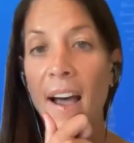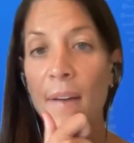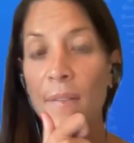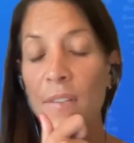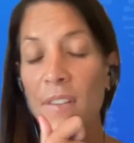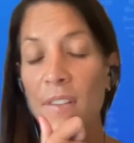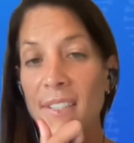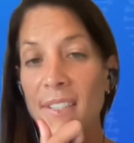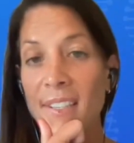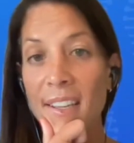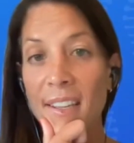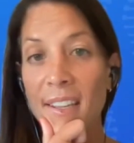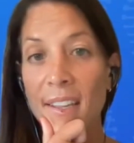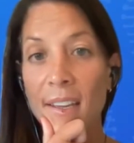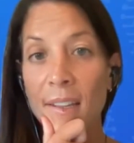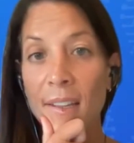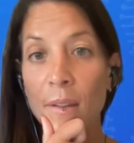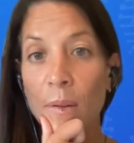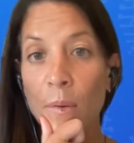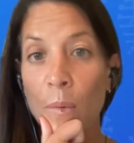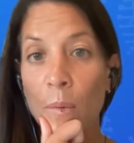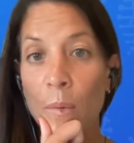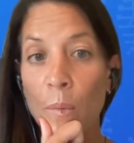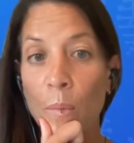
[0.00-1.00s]
Obviously,
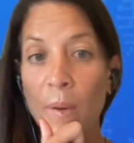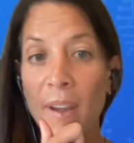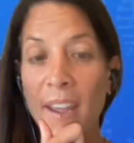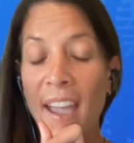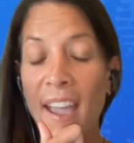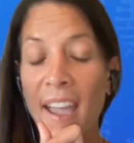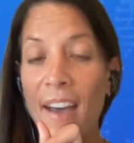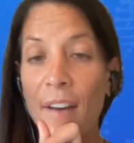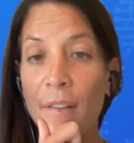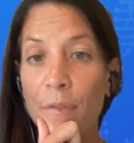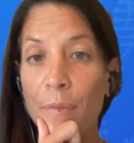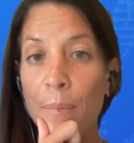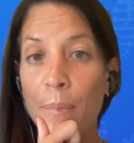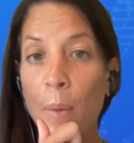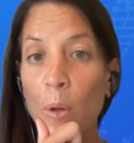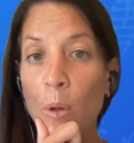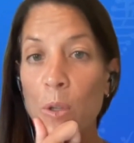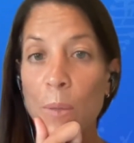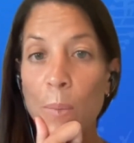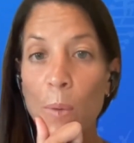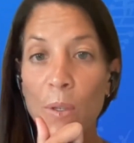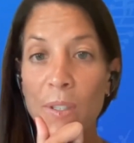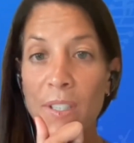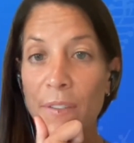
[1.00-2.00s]
we have
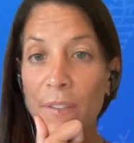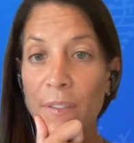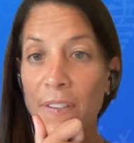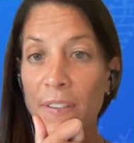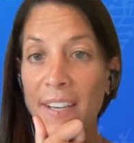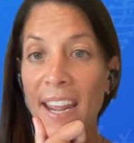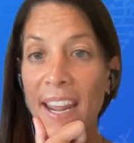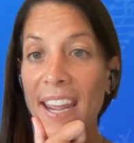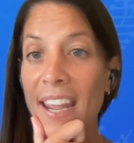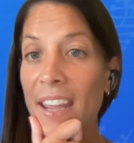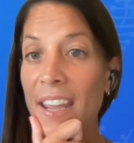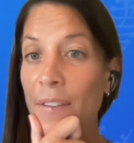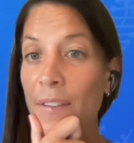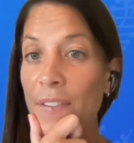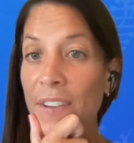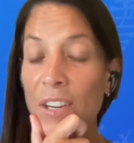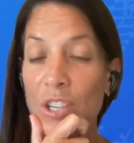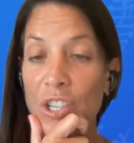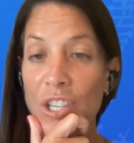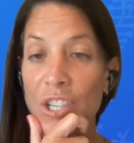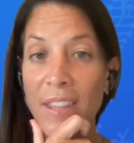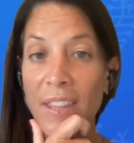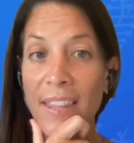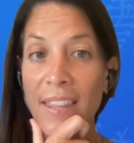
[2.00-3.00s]
multiple different
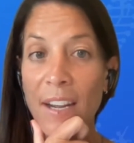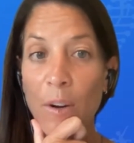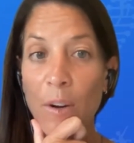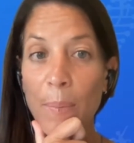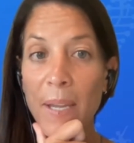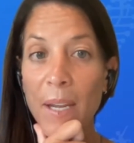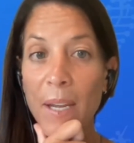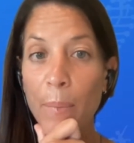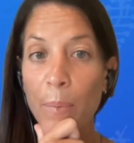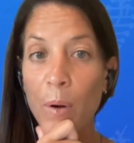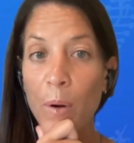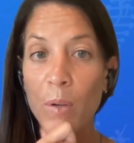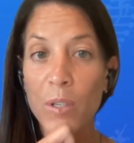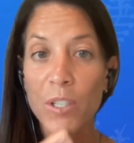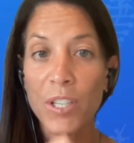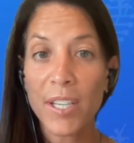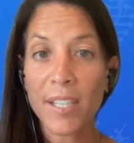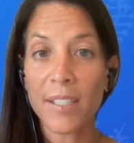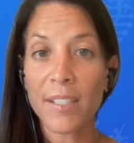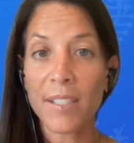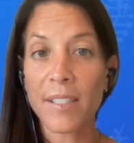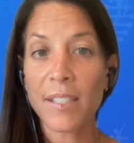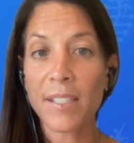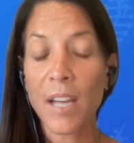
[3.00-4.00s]
AAV gene therapy
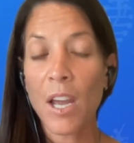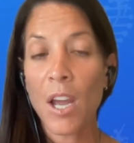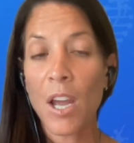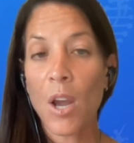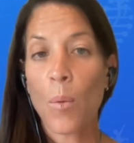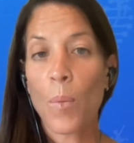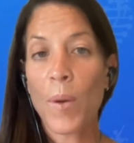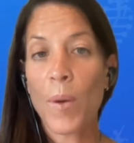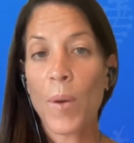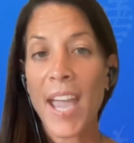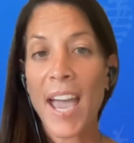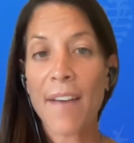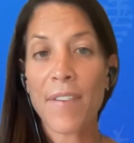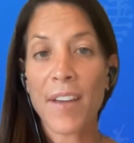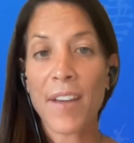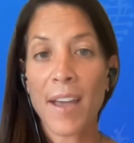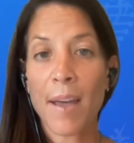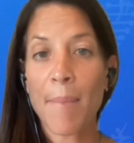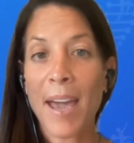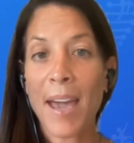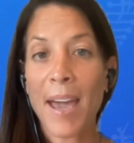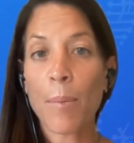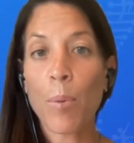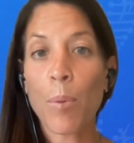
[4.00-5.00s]
approaches. We have a
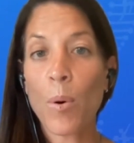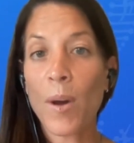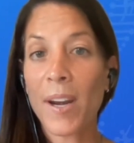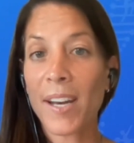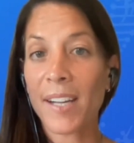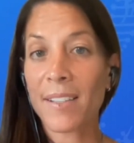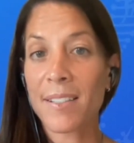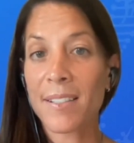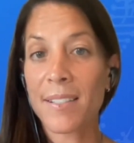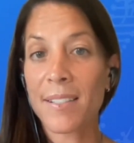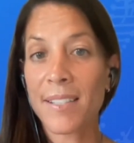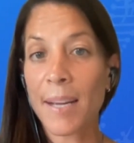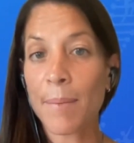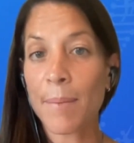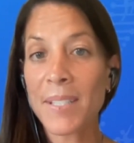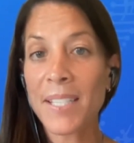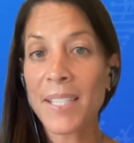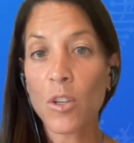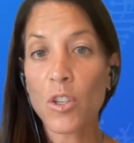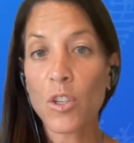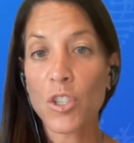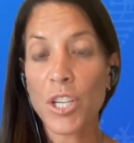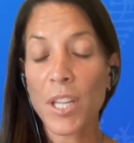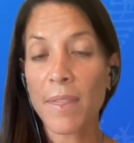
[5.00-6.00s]
hematopoietic stem
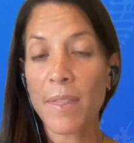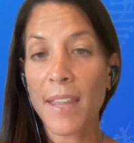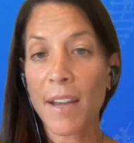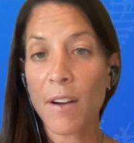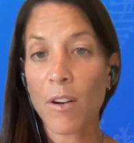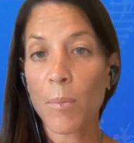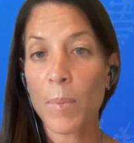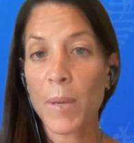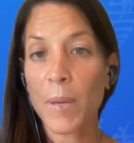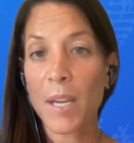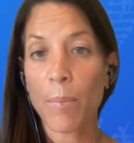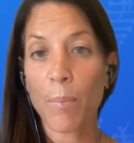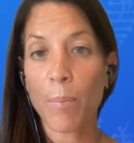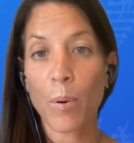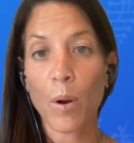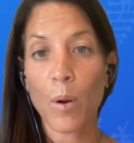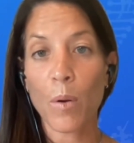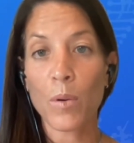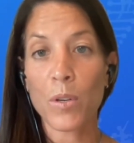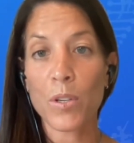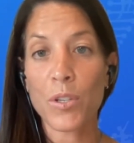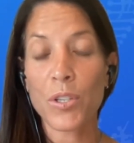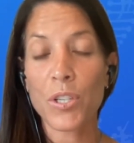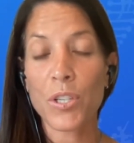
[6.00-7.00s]
cell gene therapy
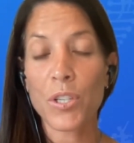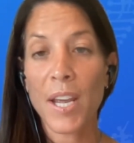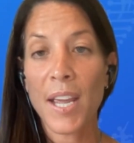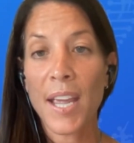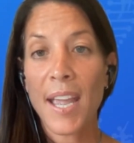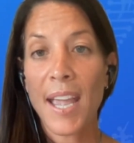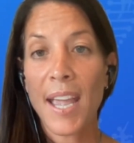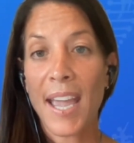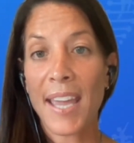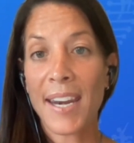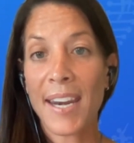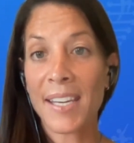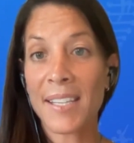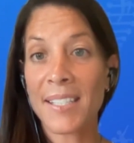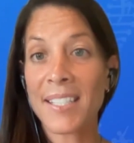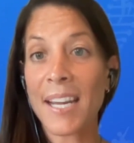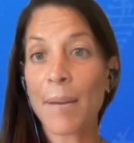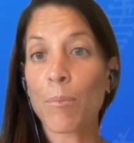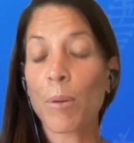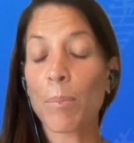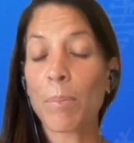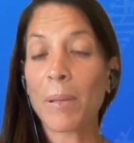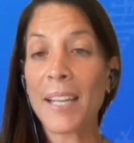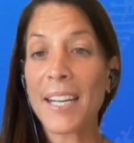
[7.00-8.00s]
approach, an
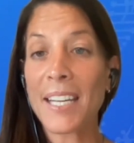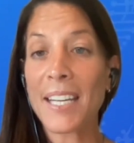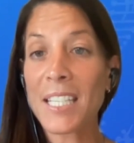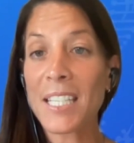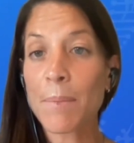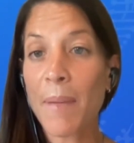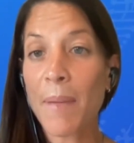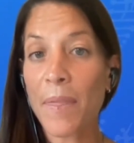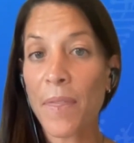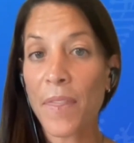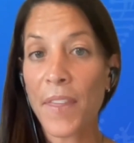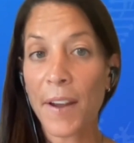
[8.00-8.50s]
enzyme replacement